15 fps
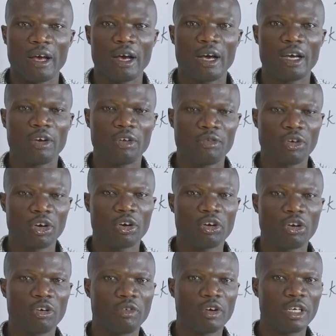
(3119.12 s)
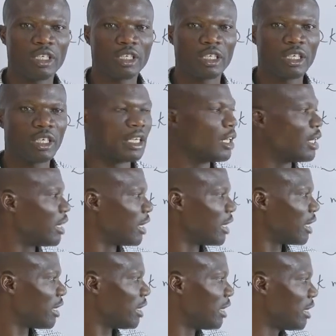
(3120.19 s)
And if you are converting,
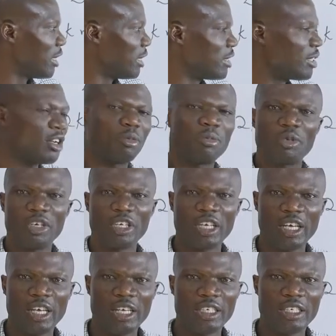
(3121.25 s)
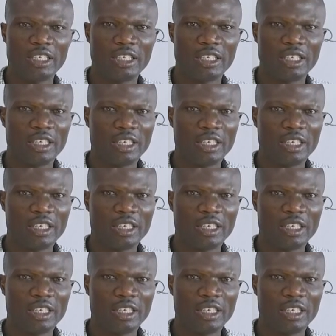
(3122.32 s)
0.8